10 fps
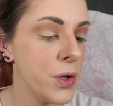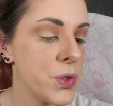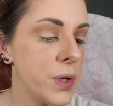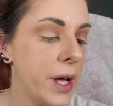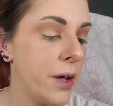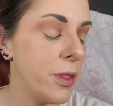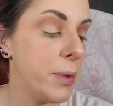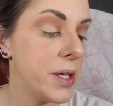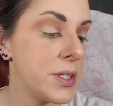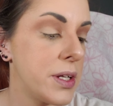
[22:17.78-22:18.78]
So now the
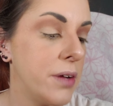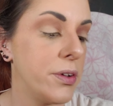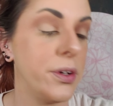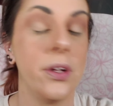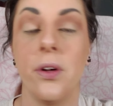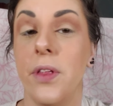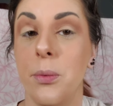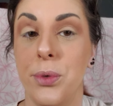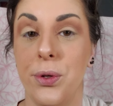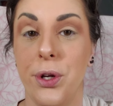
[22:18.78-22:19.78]
best ever, you know, that
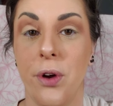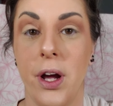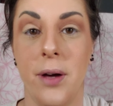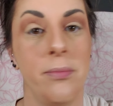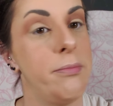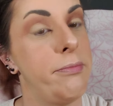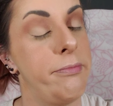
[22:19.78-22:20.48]
beauty crop